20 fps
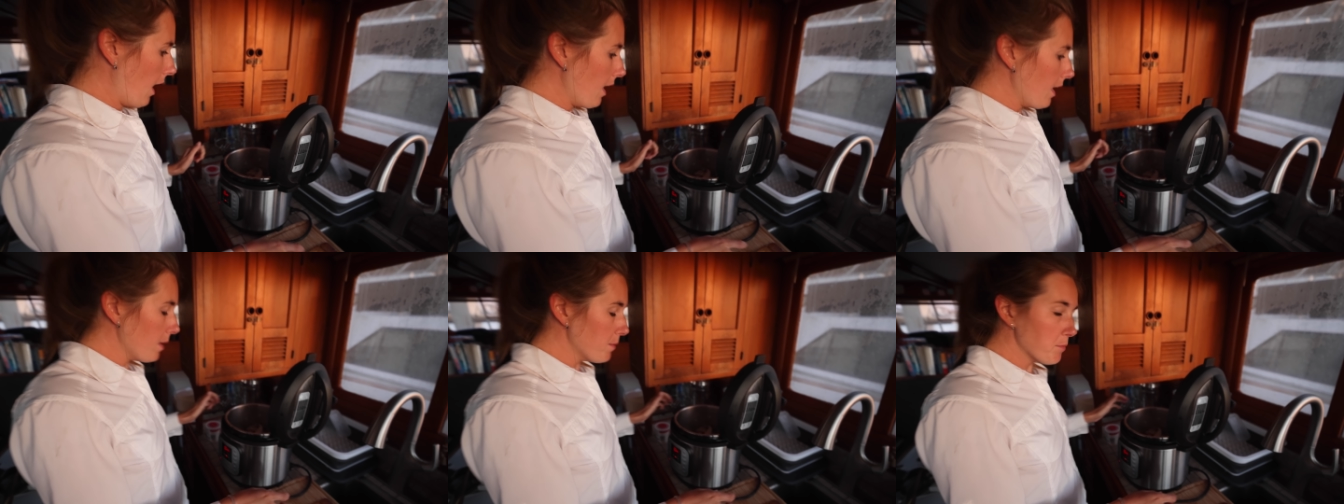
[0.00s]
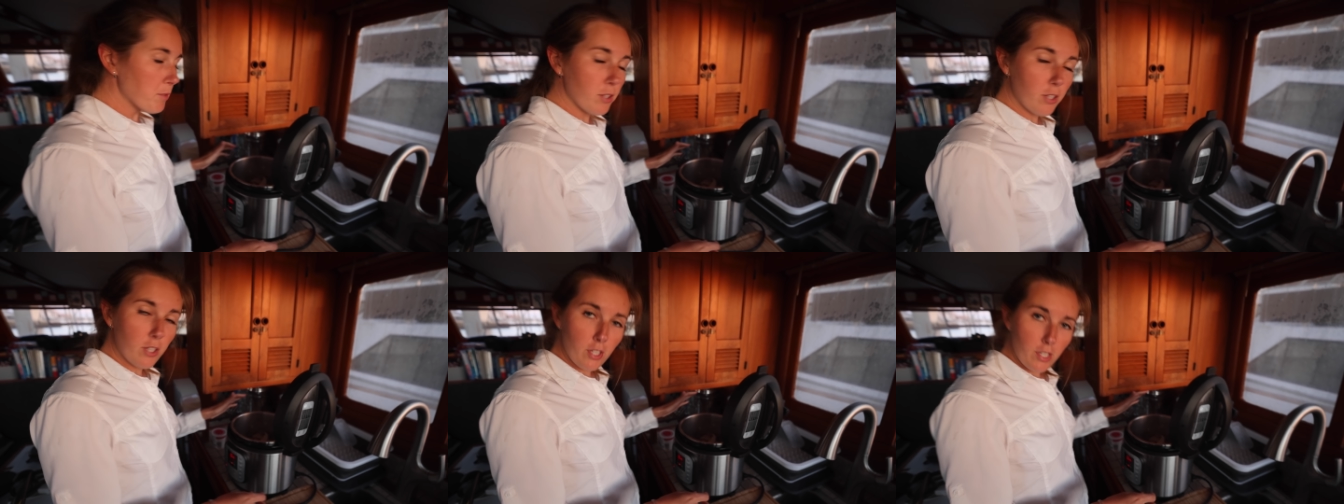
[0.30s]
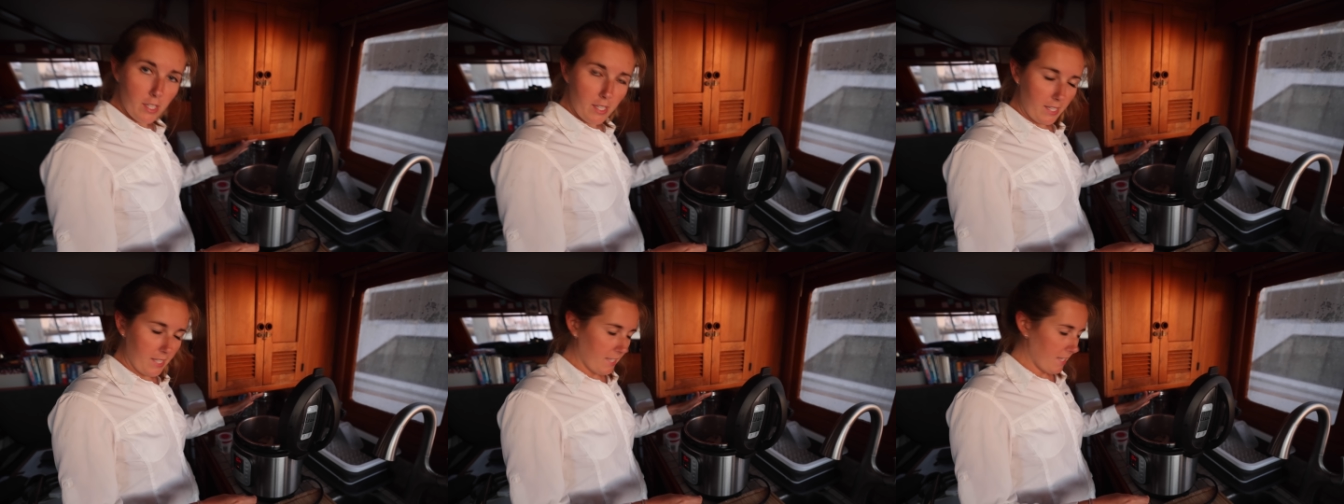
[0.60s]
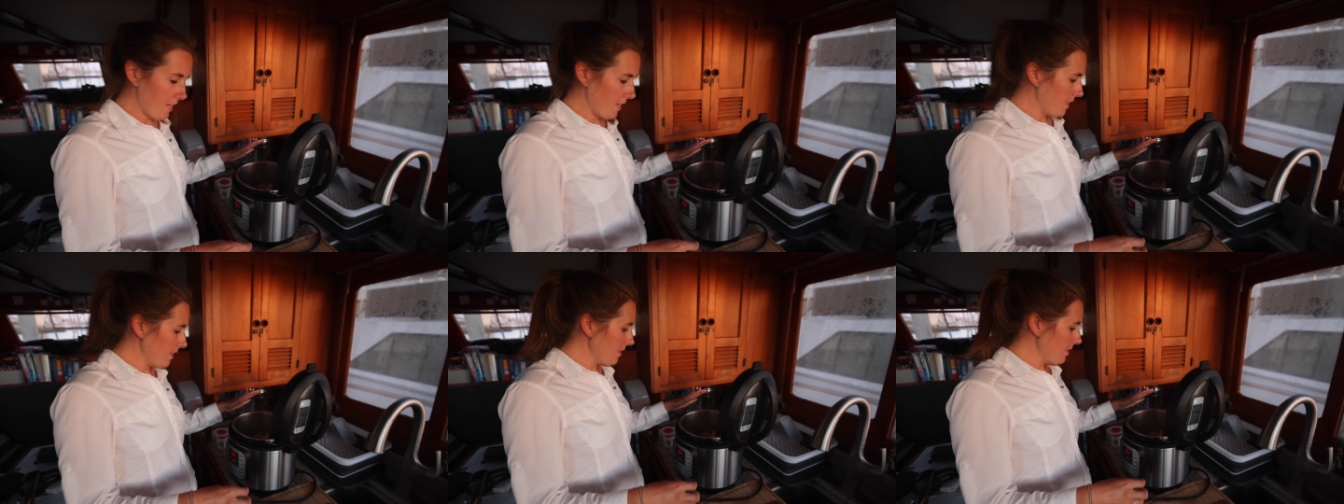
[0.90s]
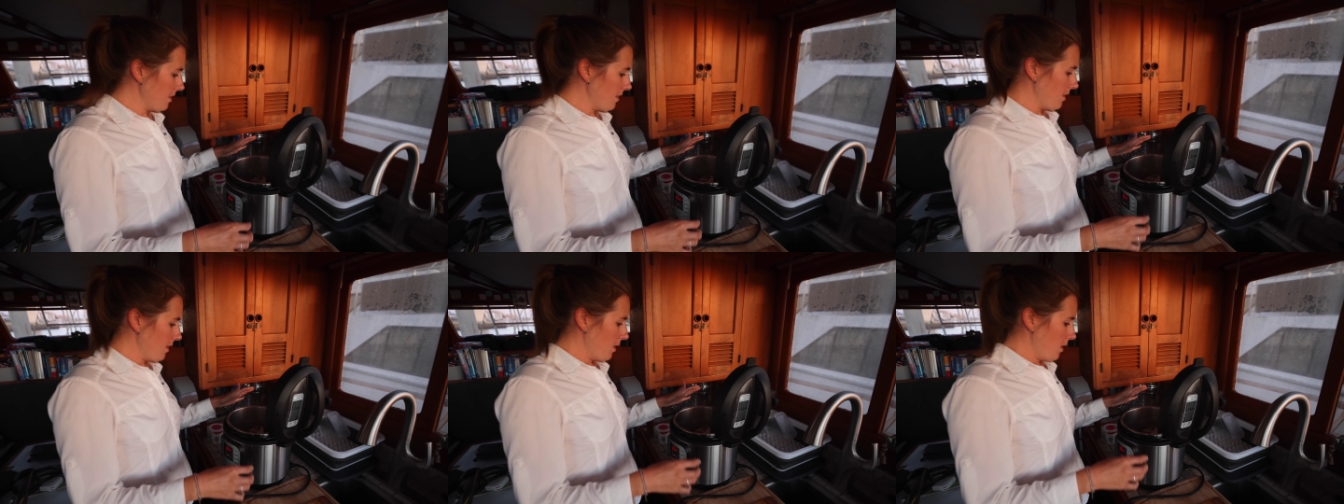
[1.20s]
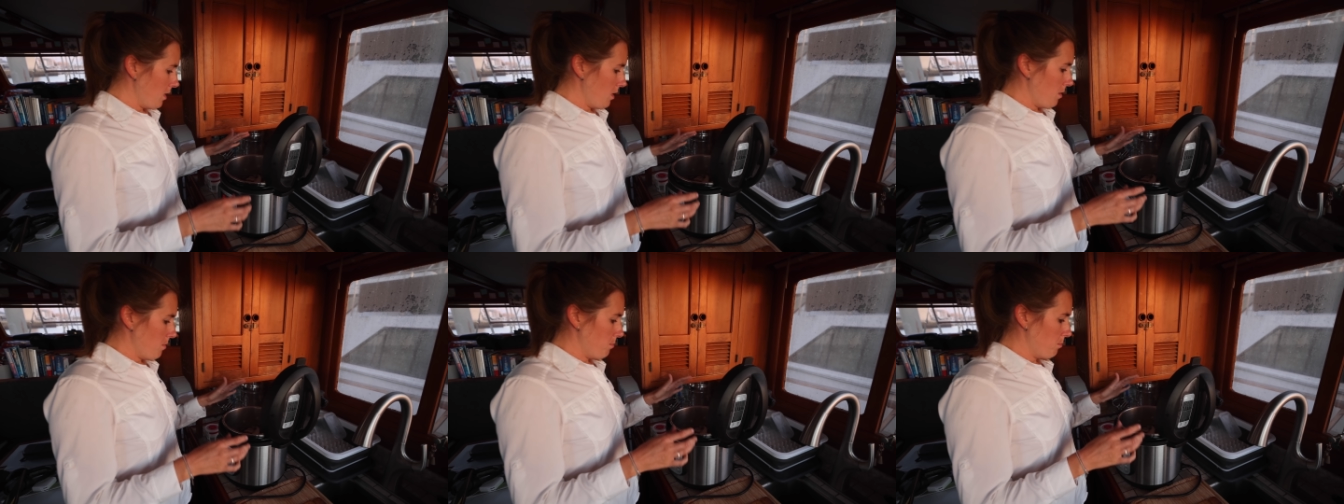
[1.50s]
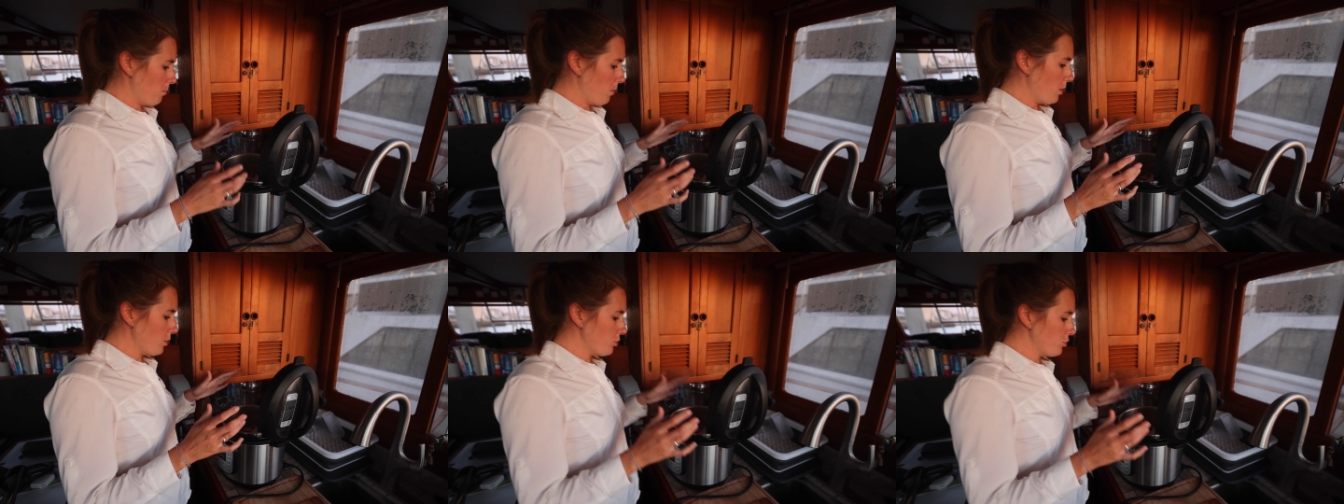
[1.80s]
I am cooking
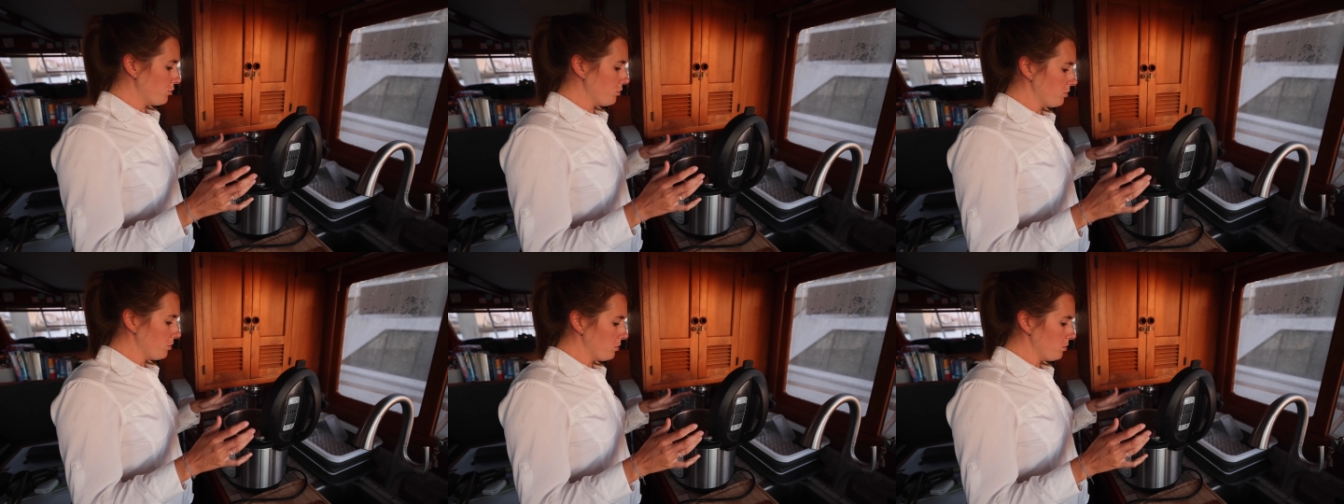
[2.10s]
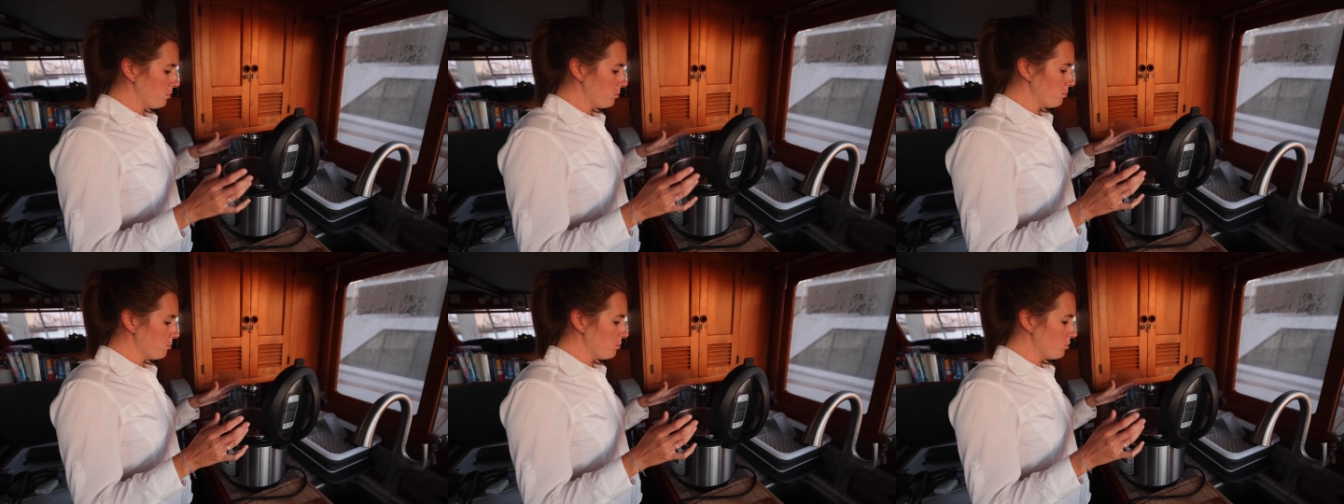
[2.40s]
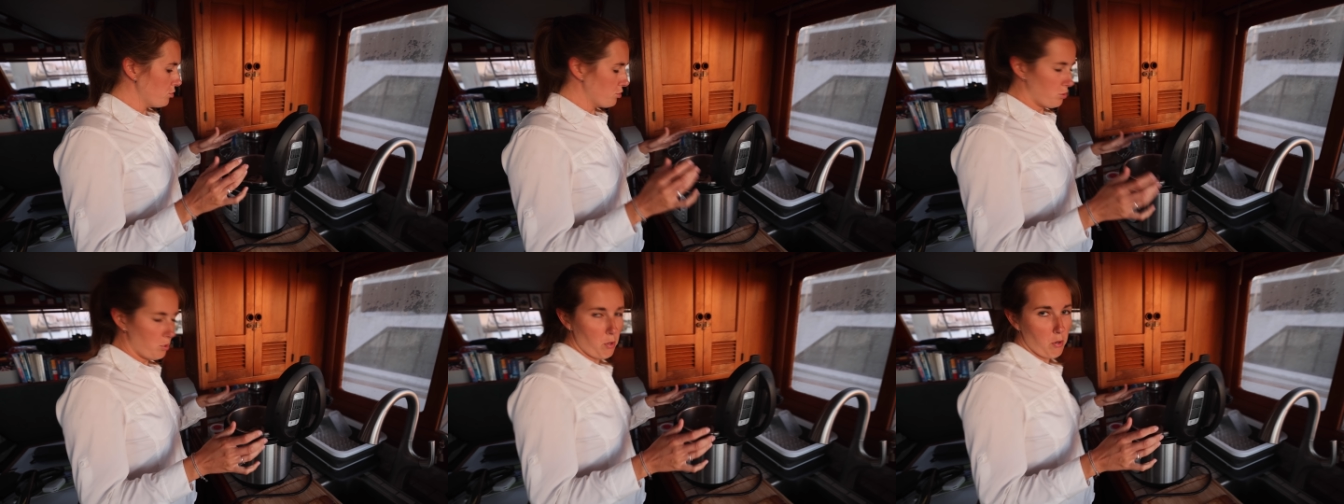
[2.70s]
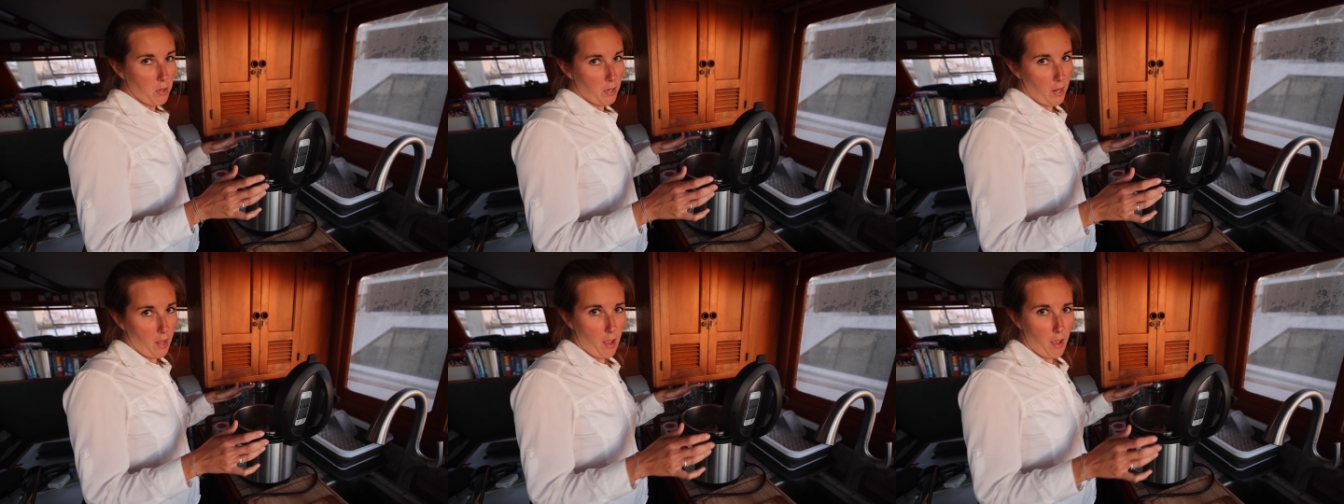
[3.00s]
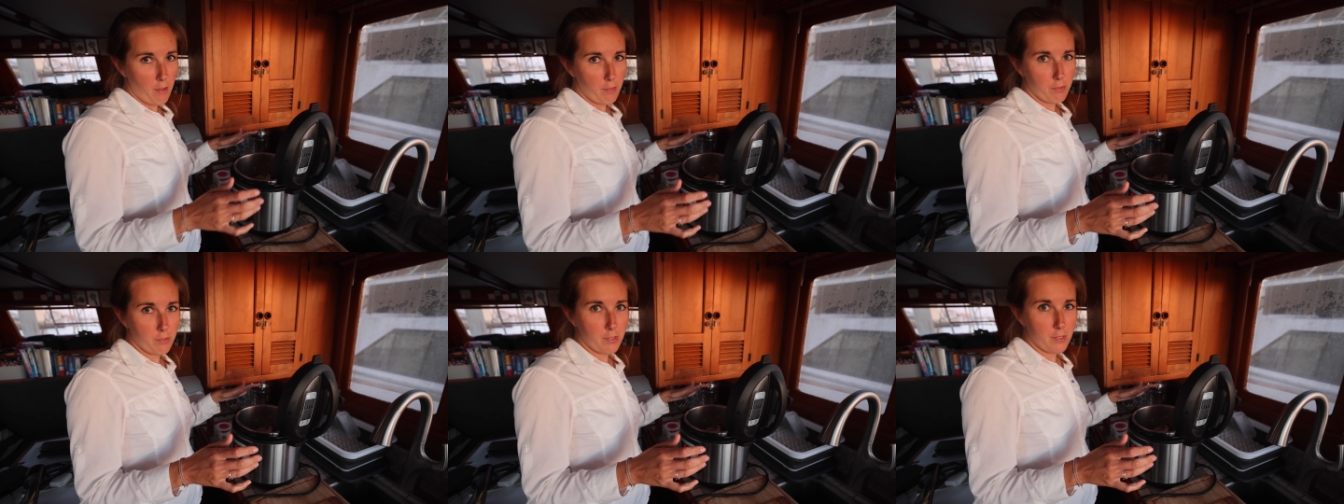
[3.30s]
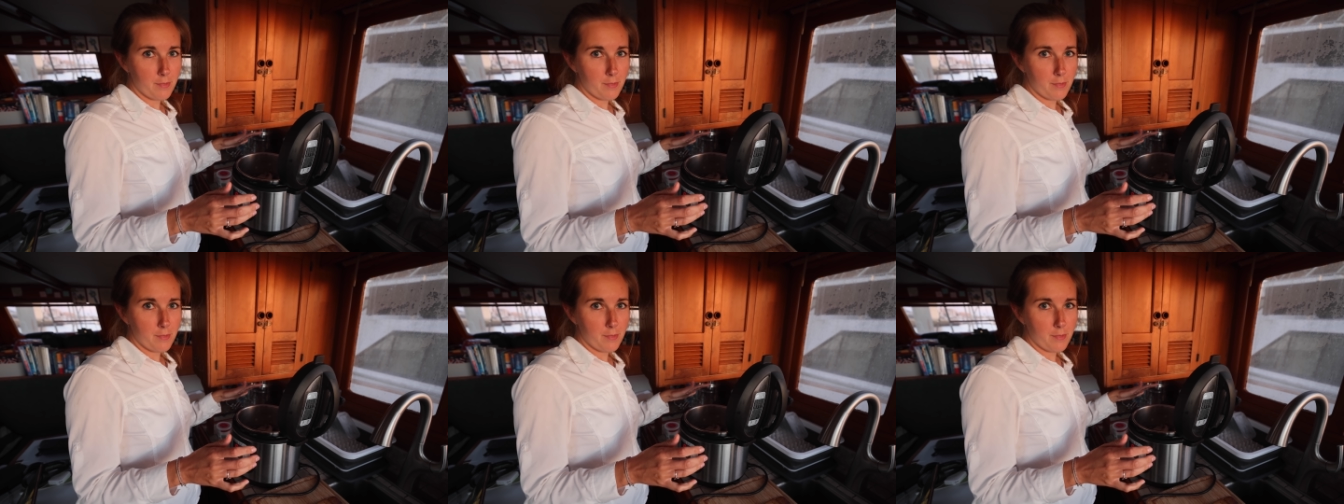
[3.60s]
mushroom stroganoff.